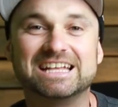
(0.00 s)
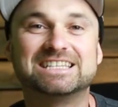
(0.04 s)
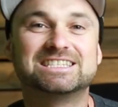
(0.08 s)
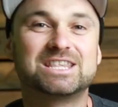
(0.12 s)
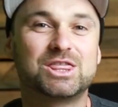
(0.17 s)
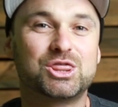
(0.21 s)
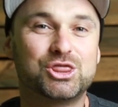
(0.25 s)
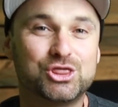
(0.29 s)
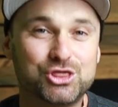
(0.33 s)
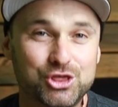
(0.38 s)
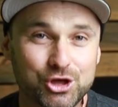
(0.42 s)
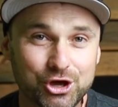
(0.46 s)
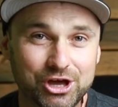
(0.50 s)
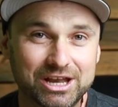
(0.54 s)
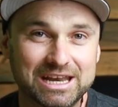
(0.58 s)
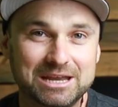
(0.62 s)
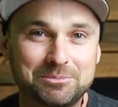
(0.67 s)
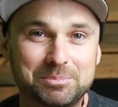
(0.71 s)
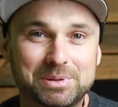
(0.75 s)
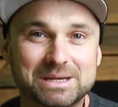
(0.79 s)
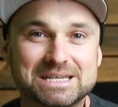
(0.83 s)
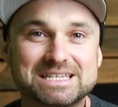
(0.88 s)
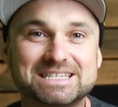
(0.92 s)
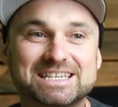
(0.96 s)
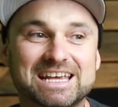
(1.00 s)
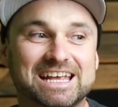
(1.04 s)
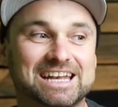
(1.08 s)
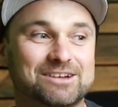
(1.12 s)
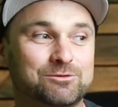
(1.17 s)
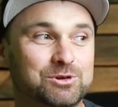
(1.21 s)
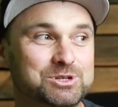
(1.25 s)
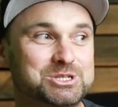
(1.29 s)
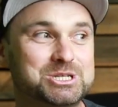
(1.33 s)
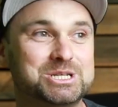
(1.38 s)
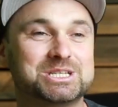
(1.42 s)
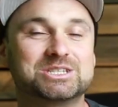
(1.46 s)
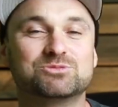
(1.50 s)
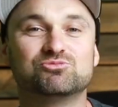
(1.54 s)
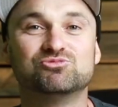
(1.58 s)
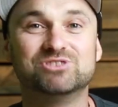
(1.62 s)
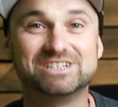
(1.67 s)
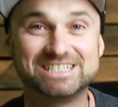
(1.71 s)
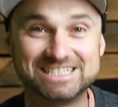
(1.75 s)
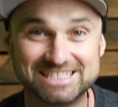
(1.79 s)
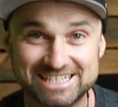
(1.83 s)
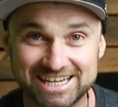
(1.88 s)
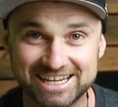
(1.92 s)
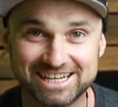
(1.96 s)
it's 30%, which is
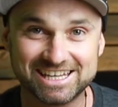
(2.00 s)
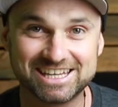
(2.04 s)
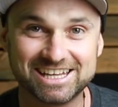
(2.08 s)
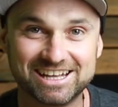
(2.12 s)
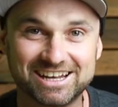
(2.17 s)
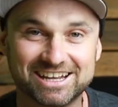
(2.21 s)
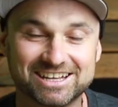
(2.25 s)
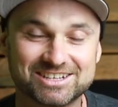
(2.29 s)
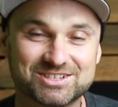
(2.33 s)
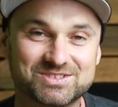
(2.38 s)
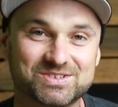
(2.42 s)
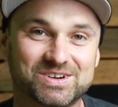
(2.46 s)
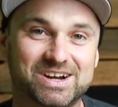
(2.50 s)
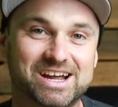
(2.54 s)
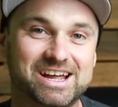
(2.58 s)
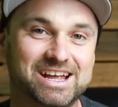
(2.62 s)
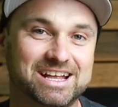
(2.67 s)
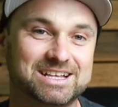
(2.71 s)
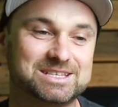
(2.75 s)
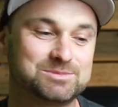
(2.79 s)
ridiculous, right?